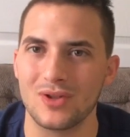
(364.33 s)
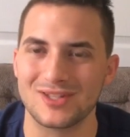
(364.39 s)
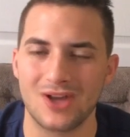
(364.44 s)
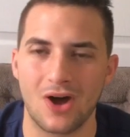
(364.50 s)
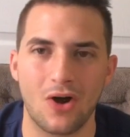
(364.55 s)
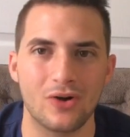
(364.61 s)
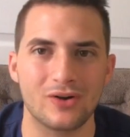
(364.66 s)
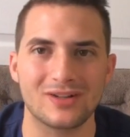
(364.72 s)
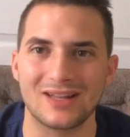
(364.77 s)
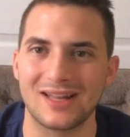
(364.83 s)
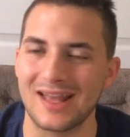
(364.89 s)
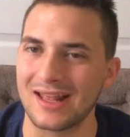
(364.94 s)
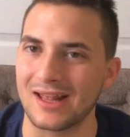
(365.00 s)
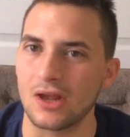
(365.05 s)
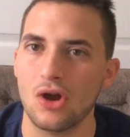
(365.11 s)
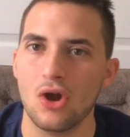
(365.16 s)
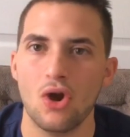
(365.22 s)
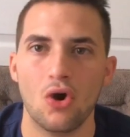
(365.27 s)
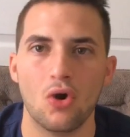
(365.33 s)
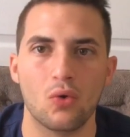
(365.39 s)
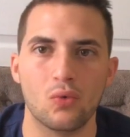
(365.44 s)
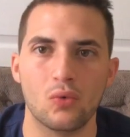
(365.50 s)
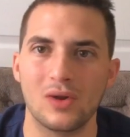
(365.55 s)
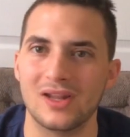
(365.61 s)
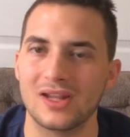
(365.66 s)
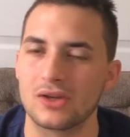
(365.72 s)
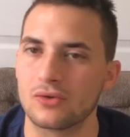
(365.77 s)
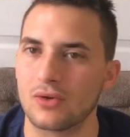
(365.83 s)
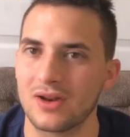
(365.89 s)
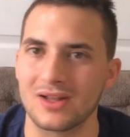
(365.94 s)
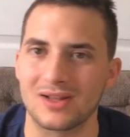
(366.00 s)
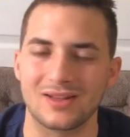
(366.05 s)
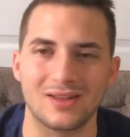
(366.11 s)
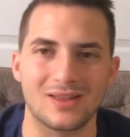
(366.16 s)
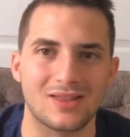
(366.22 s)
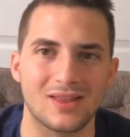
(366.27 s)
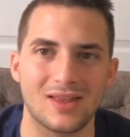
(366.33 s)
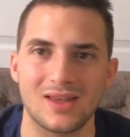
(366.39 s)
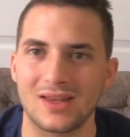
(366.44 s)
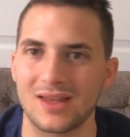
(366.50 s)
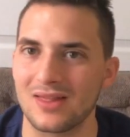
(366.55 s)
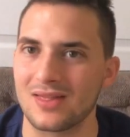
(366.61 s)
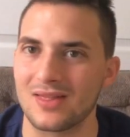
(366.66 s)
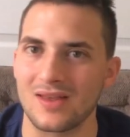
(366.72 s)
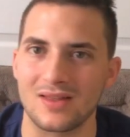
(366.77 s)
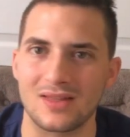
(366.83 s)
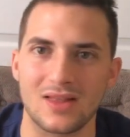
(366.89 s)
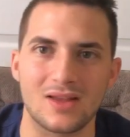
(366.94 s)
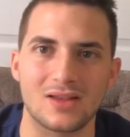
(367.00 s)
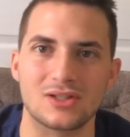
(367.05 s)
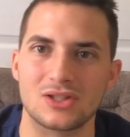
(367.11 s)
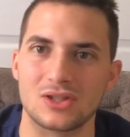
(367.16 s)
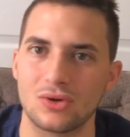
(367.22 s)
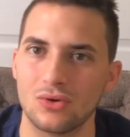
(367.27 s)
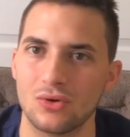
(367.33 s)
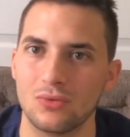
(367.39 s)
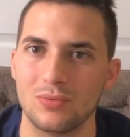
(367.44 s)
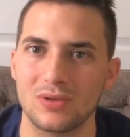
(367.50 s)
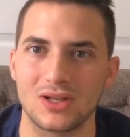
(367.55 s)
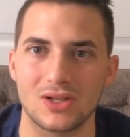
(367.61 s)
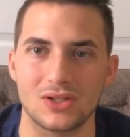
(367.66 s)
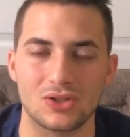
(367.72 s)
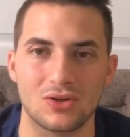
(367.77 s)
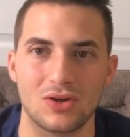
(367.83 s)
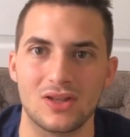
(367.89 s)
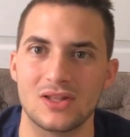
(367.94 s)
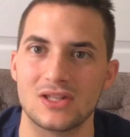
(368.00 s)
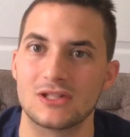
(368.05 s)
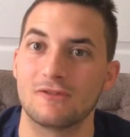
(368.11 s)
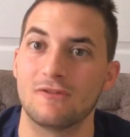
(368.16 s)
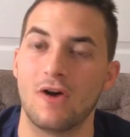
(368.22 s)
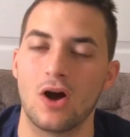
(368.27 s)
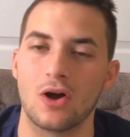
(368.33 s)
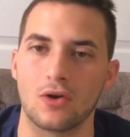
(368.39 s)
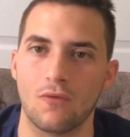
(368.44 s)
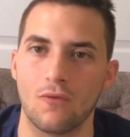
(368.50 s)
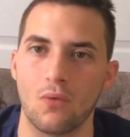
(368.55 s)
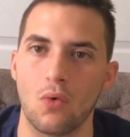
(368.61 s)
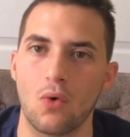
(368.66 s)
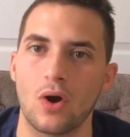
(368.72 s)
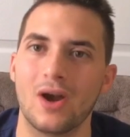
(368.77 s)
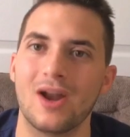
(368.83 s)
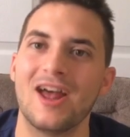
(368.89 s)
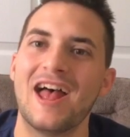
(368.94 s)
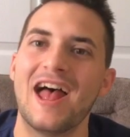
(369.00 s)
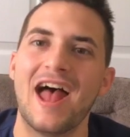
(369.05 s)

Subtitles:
It's hard to like really critically think and think things through because you're in this fog of war.